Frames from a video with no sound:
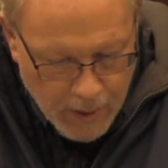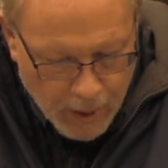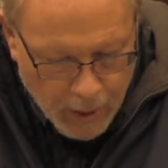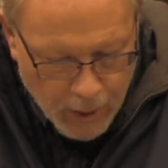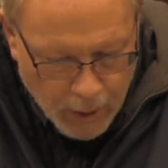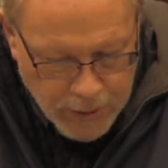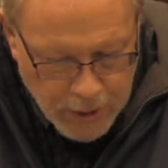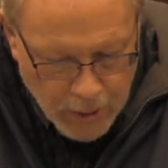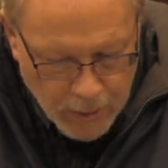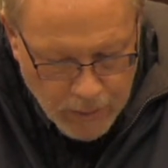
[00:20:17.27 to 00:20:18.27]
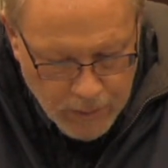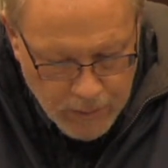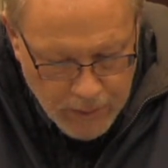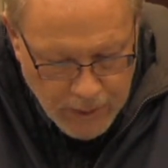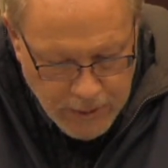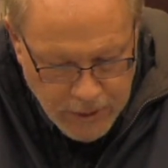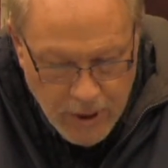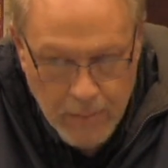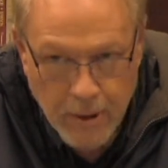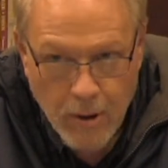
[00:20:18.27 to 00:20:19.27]
Also, this is
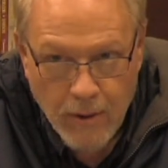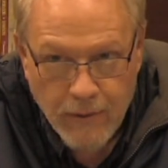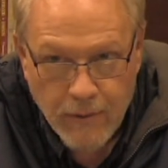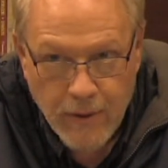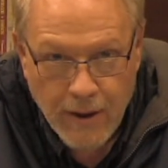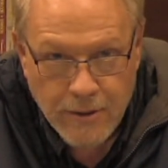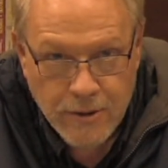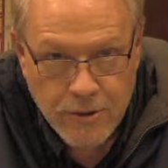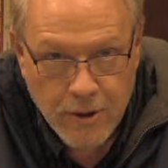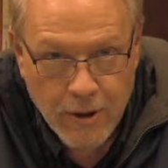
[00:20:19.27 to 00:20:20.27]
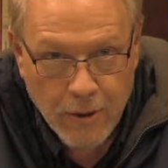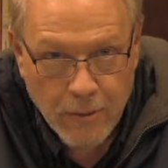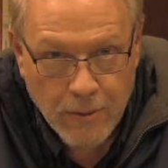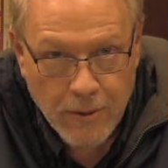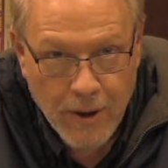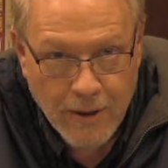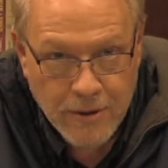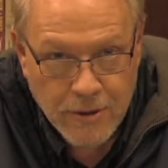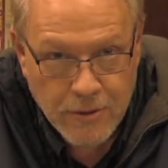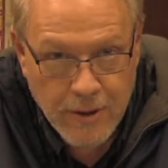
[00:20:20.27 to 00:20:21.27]
coming off of not just the coat, not
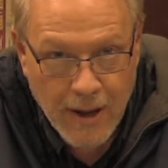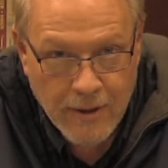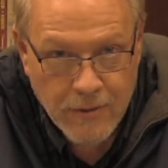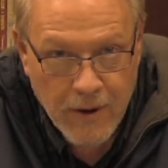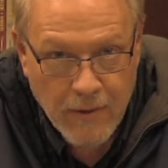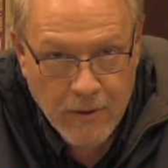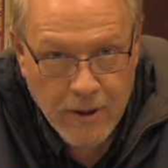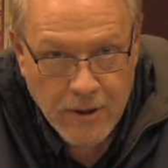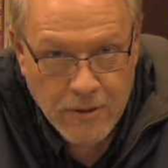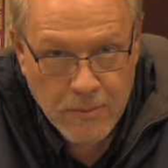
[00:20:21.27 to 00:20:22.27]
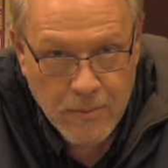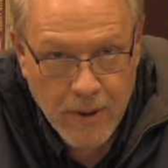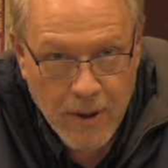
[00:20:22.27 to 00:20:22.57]
just Dad's favoritism,